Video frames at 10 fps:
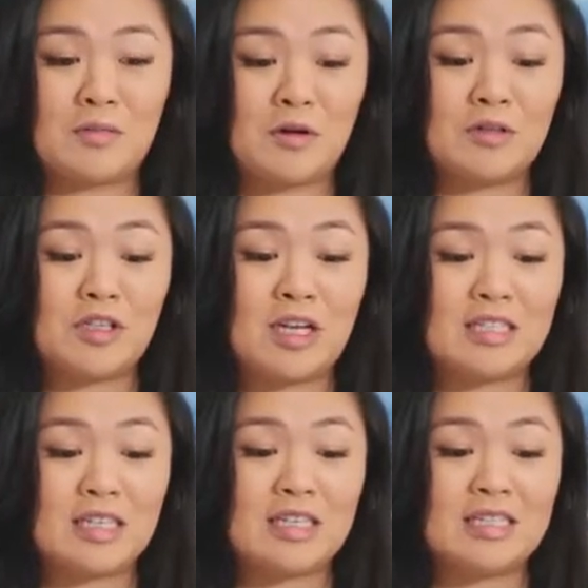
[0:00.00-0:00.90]
the
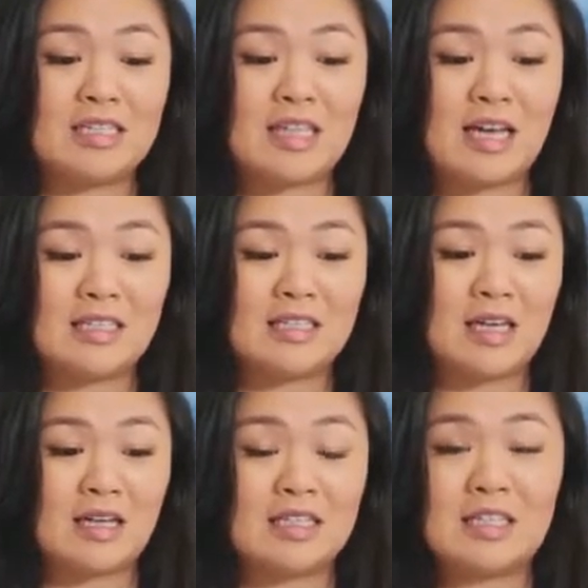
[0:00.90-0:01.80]
project is that
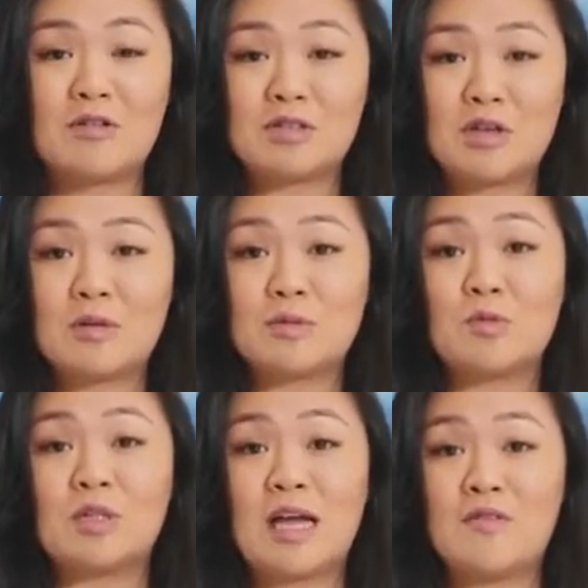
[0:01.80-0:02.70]
uh, the terrace
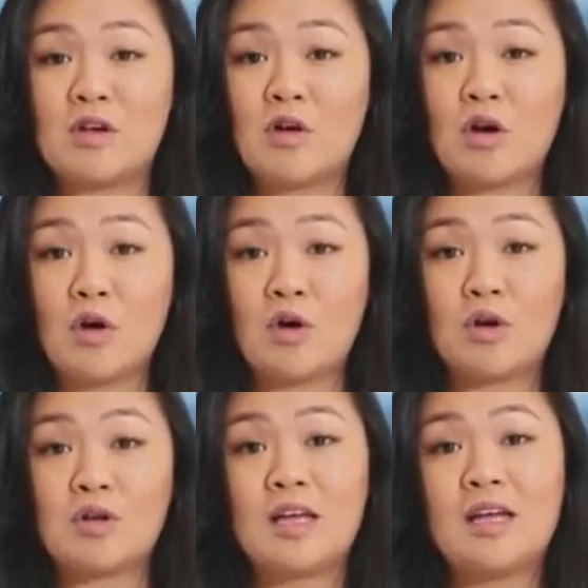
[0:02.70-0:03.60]
homes will have their
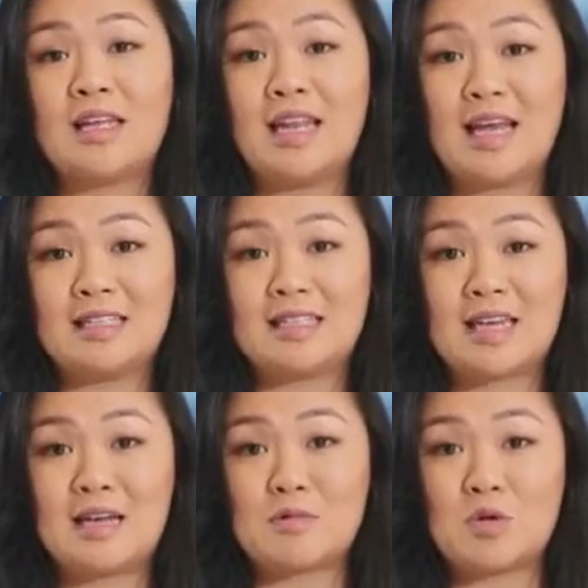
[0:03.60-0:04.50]
own landscape